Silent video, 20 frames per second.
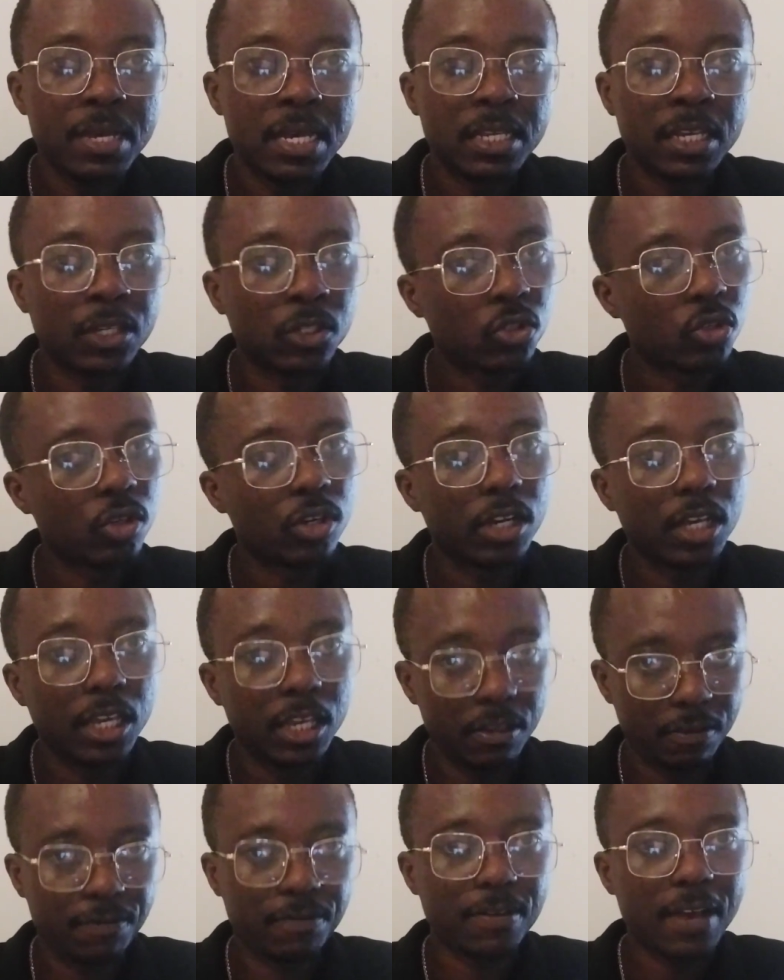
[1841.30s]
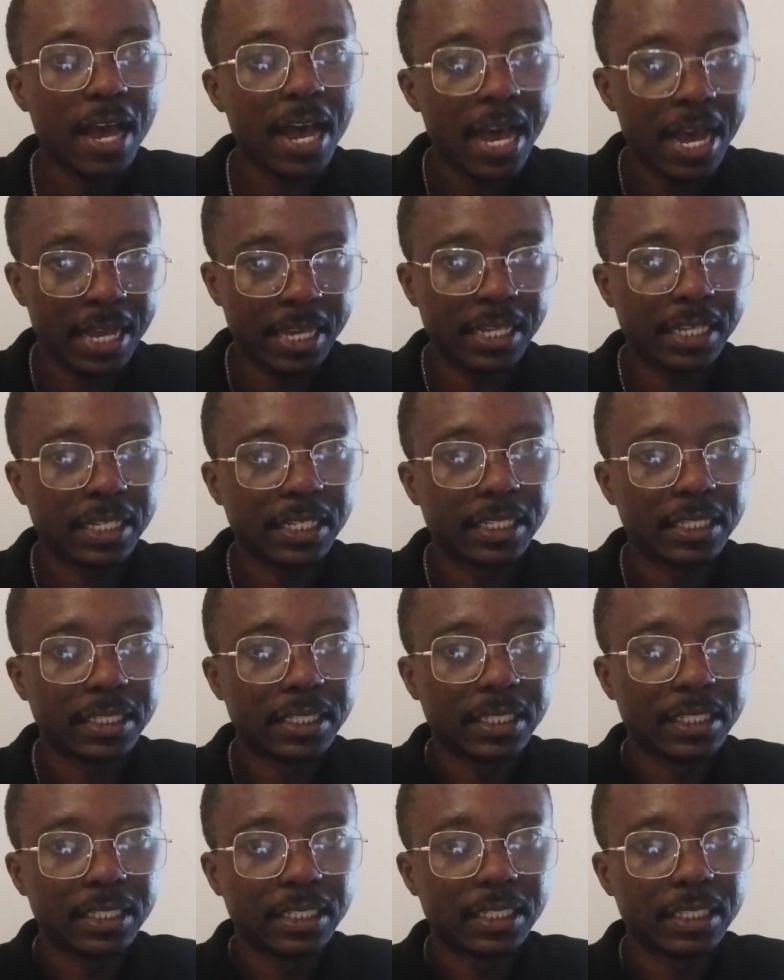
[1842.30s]
So if I
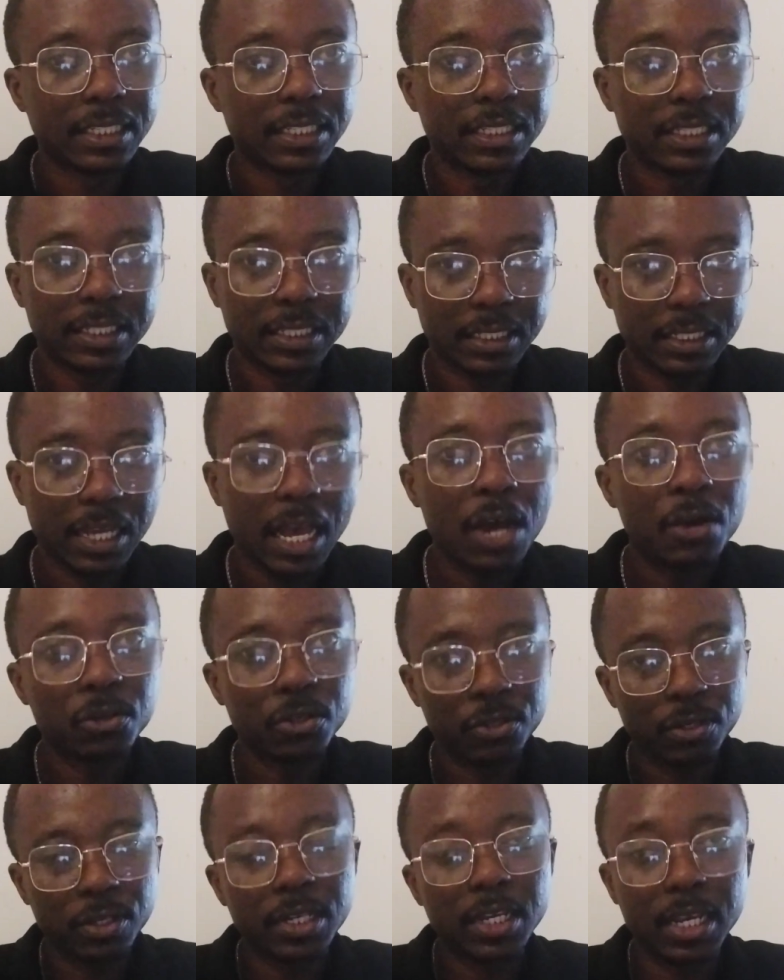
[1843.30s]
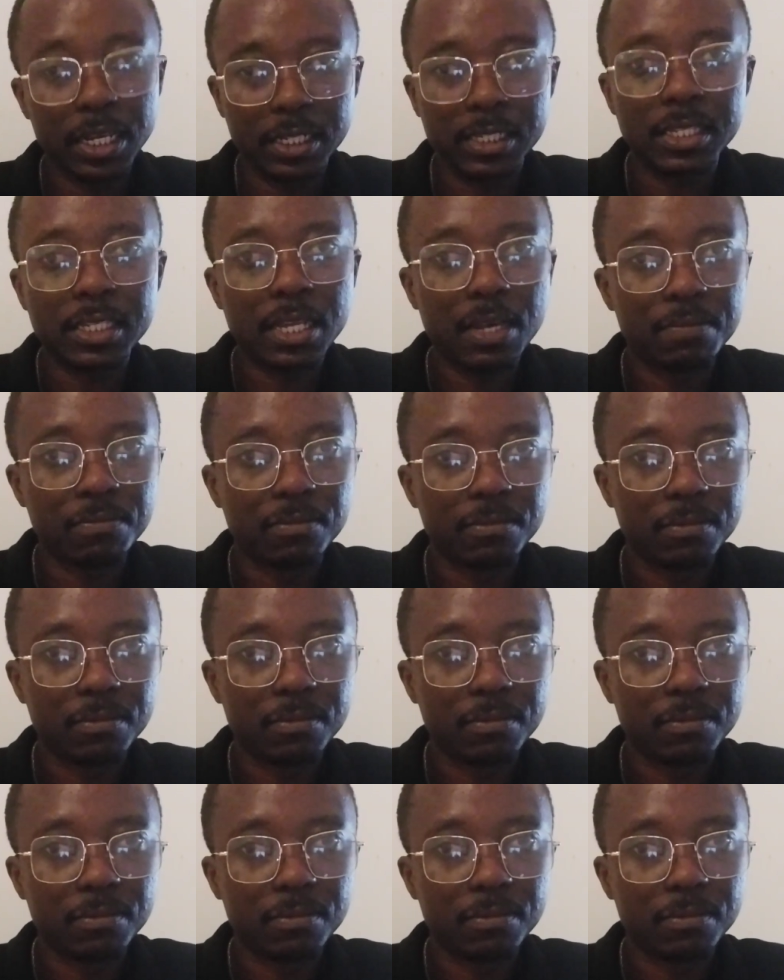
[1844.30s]
also get some,